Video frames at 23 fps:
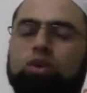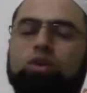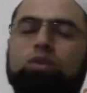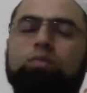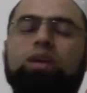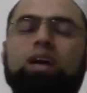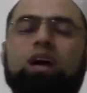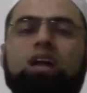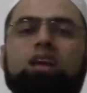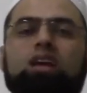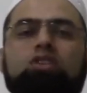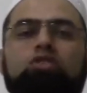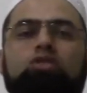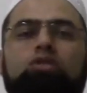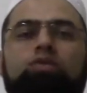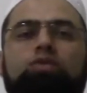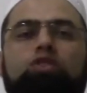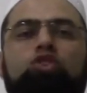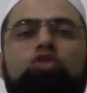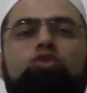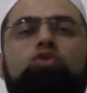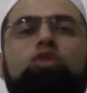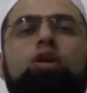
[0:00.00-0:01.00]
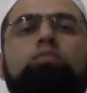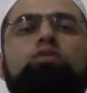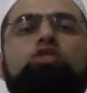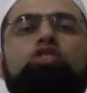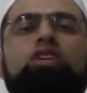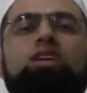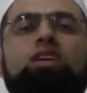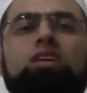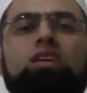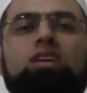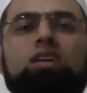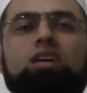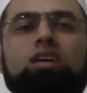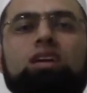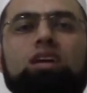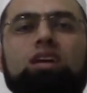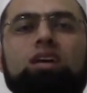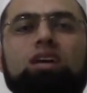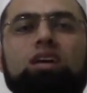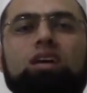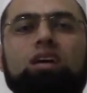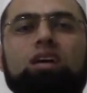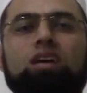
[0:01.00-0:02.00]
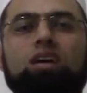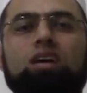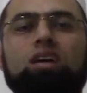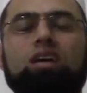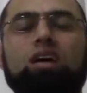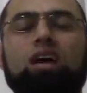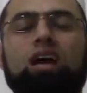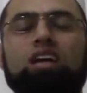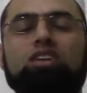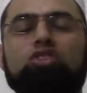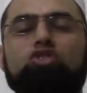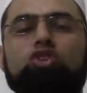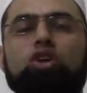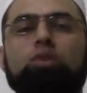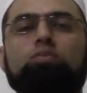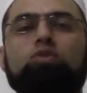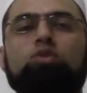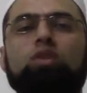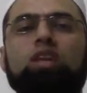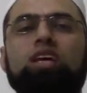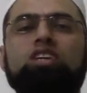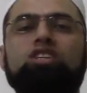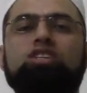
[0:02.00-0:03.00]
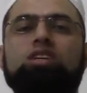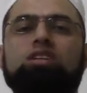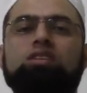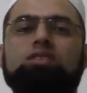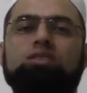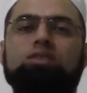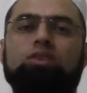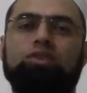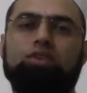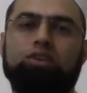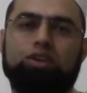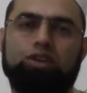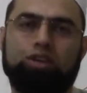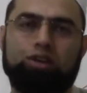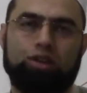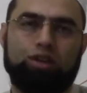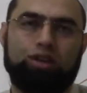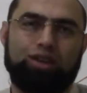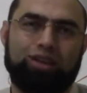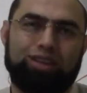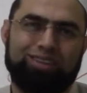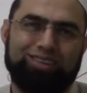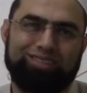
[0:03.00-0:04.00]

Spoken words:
will be a lot of corruption and tribulations on earth.